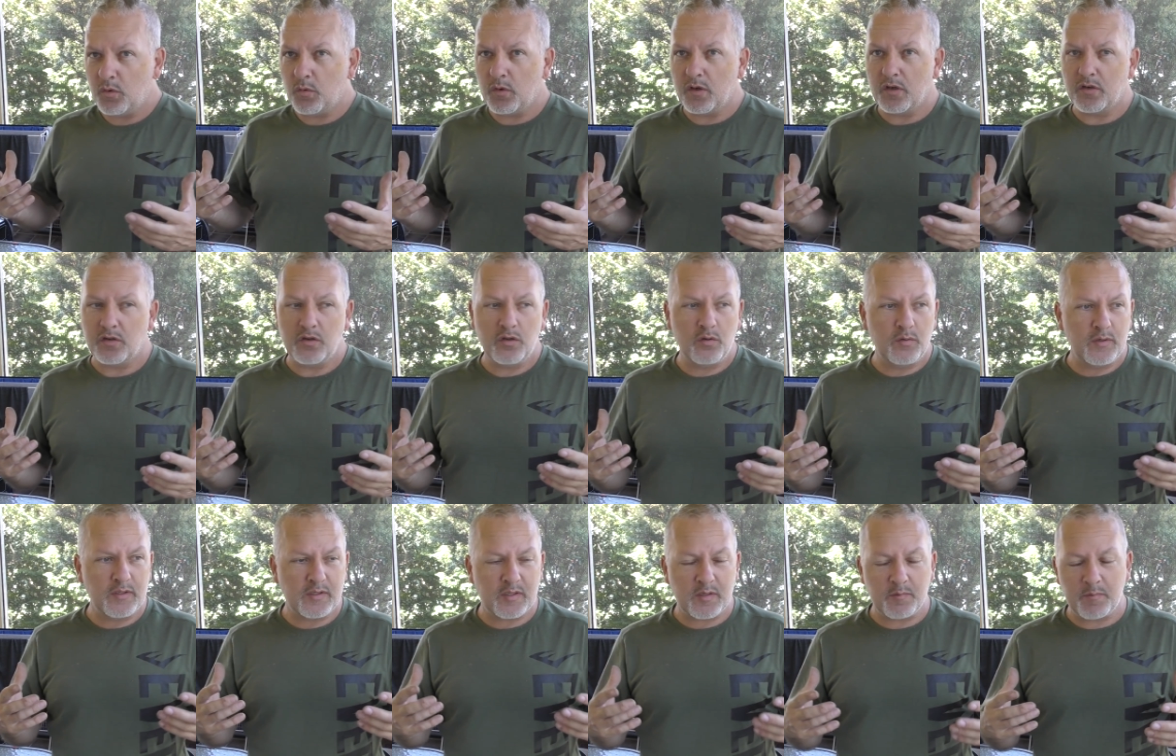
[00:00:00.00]
want to
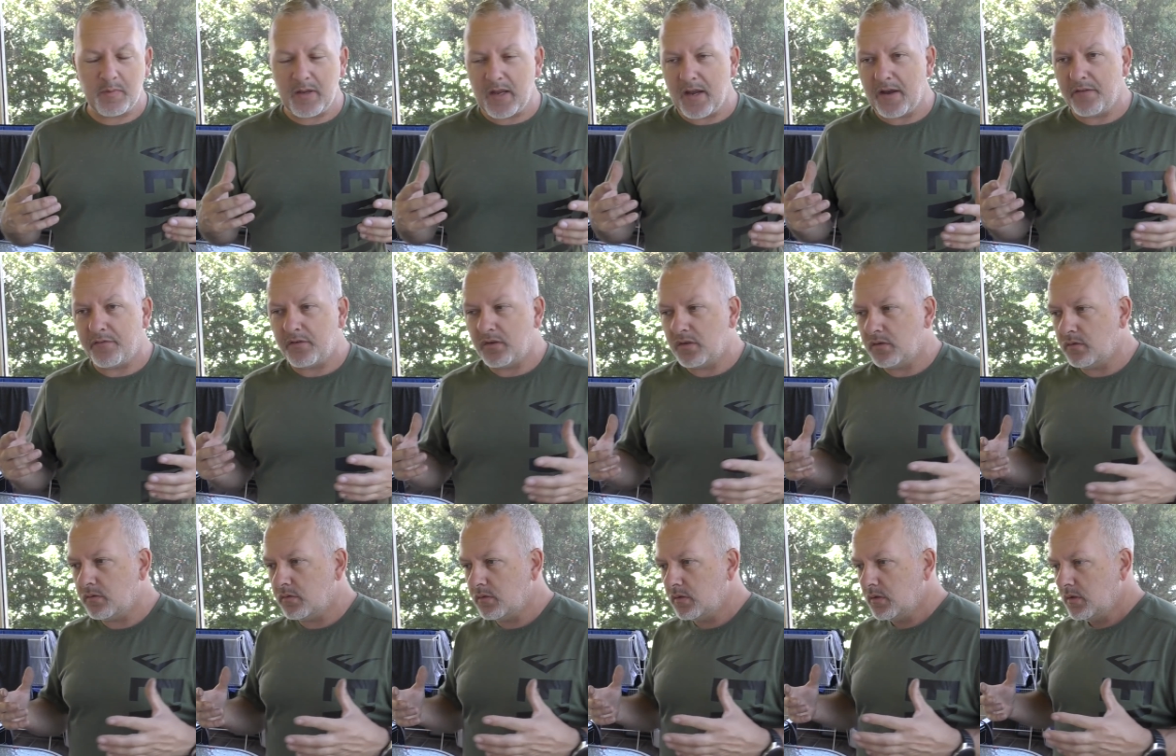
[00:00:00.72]
do is to be able
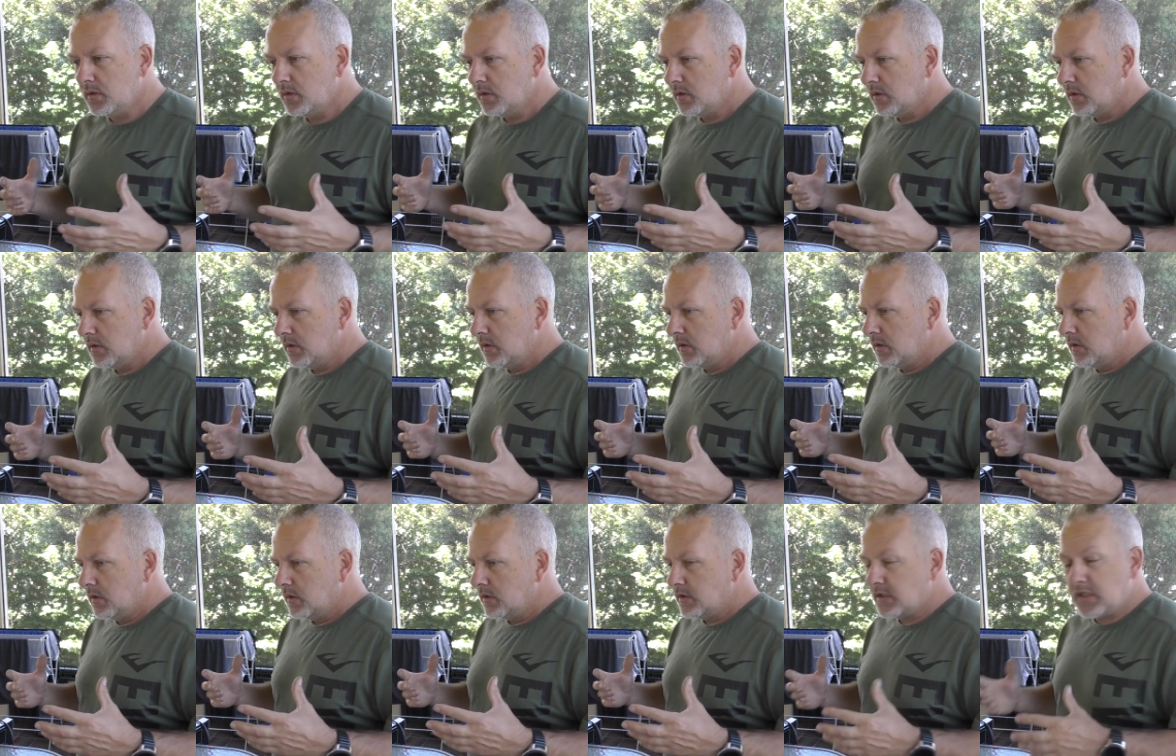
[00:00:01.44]
to
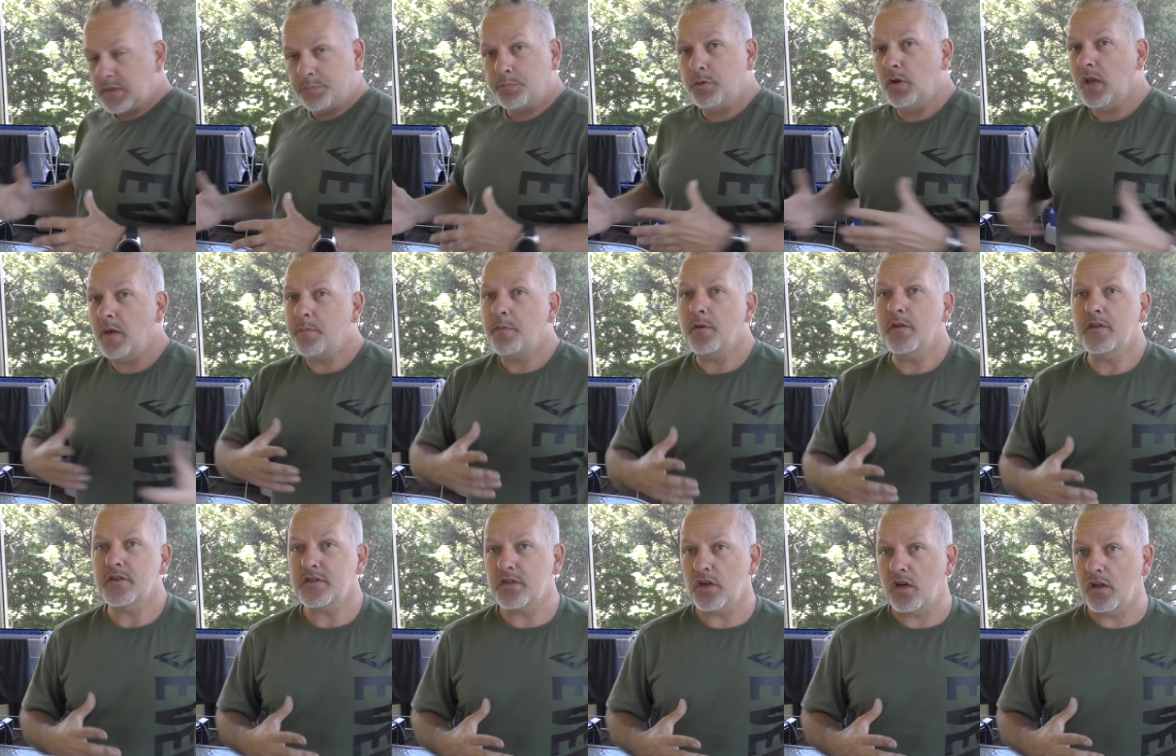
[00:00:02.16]
just pull up
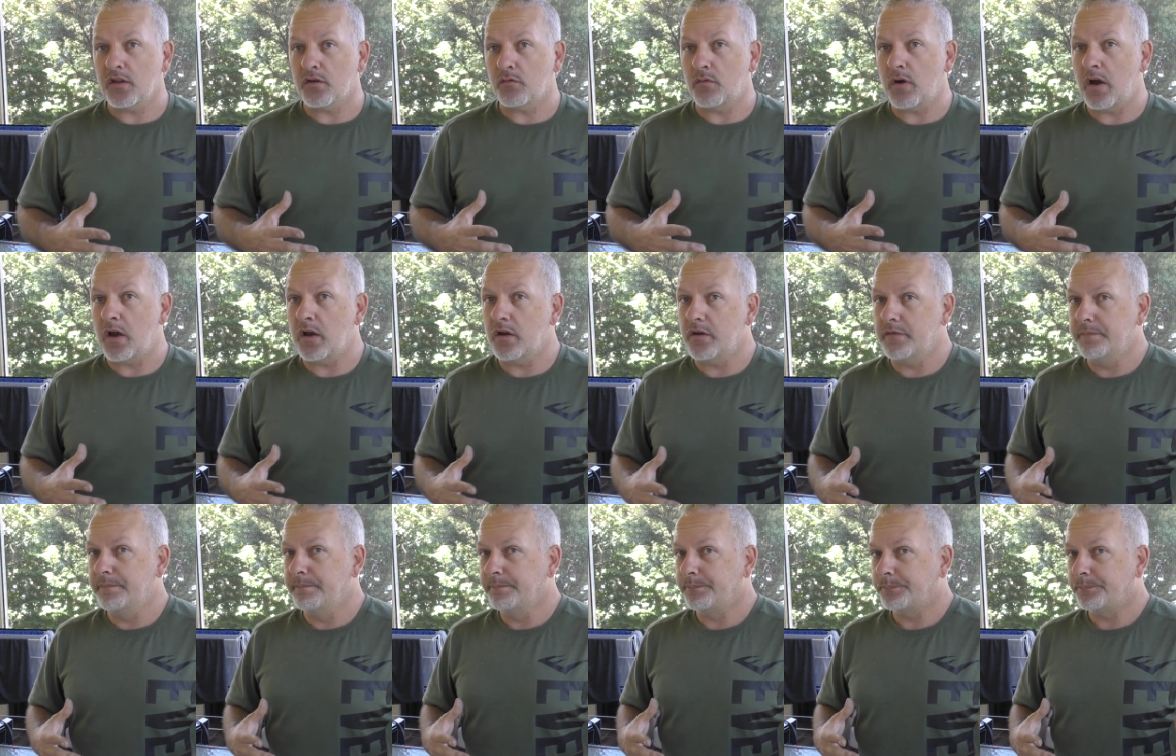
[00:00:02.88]
on the side of the road